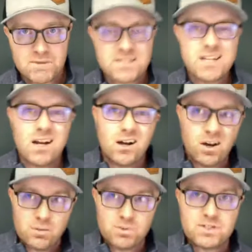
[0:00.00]
instead of
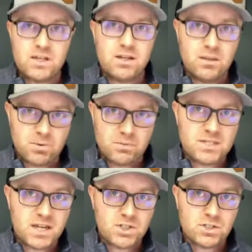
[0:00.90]
100%
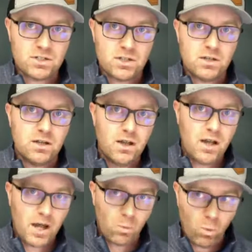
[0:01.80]
implementation done
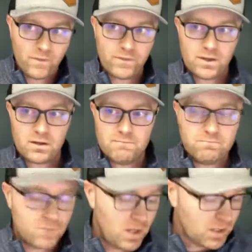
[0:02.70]
on one thing.
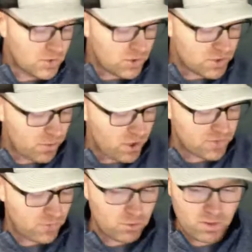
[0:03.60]
So there's some
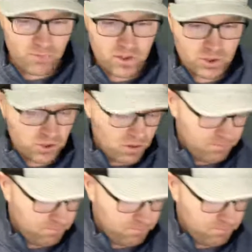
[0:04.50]
thoughts for you, my friend Sean.